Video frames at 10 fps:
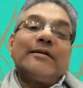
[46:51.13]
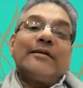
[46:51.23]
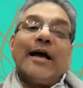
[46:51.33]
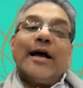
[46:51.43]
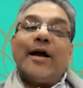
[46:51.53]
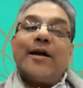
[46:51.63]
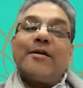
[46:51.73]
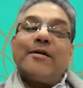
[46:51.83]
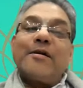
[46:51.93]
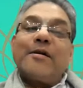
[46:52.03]
that
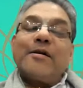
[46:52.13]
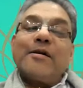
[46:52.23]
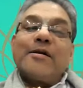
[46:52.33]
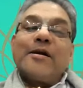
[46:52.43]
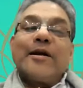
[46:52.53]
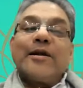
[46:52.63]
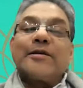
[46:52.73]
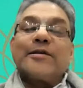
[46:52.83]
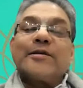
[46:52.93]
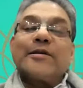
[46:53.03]
it
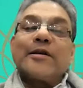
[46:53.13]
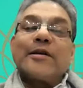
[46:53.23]
is